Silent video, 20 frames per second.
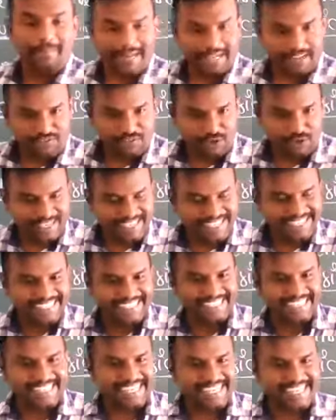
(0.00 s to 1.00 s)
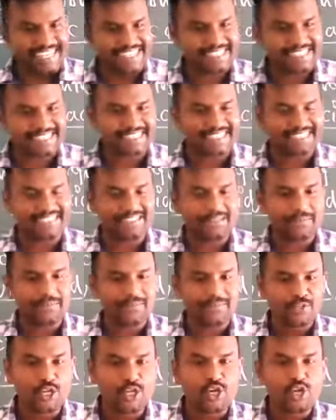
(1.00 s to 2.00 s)
blood flow is increased.
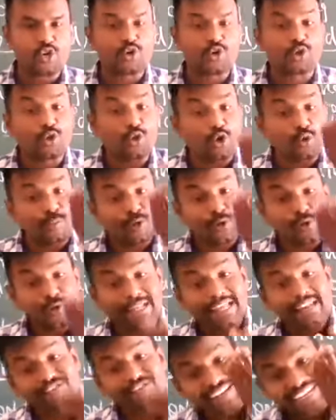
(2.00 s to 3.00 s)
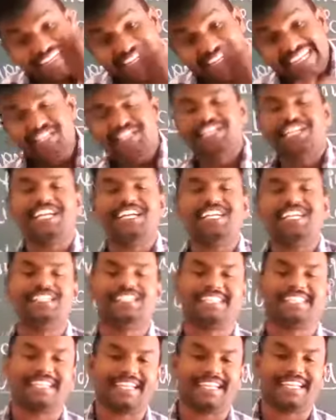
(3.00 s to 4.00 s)
Glomerular filtration rate
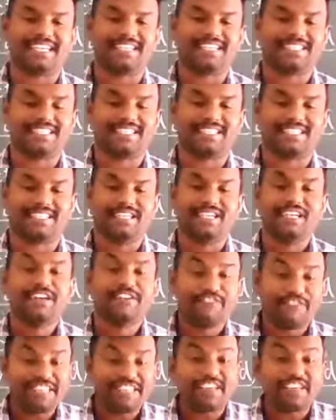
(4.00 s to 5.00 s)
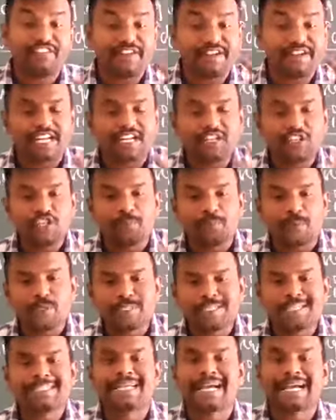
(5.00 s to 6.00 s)
is increased. When the filtration
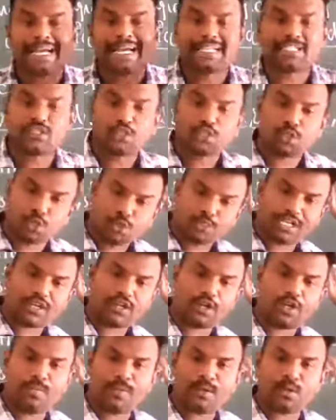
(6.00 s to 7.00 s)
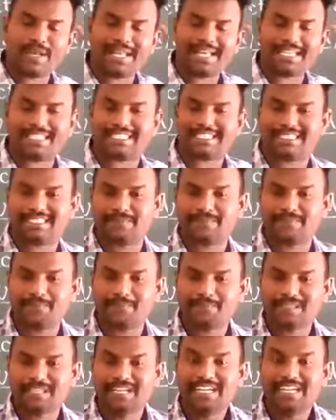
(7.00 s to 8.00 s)
process occurs through the glomerulus,
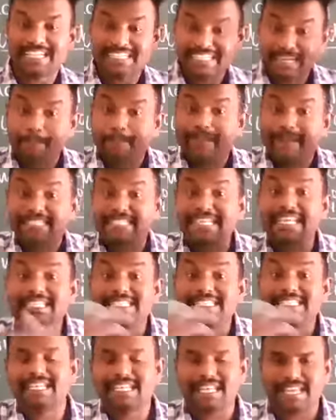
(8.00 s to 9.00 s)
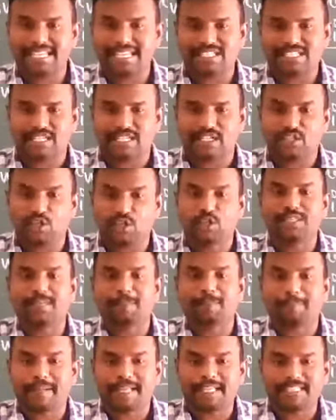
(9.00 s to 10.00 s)
the pressure is increased. Due to the
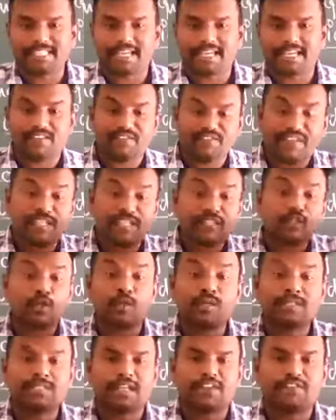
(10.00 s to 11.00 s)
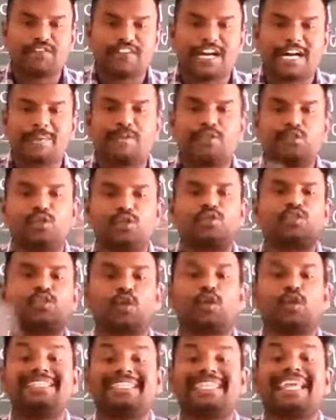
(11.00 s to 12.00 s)
pressure, if stones are formed, those
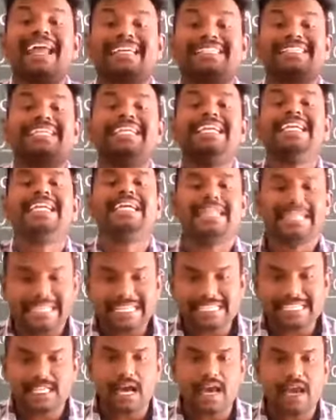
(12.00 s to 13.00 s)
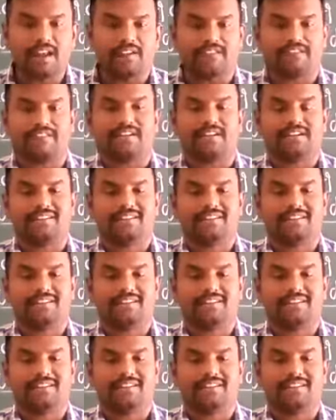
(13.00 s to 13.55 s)
stones gets dissolved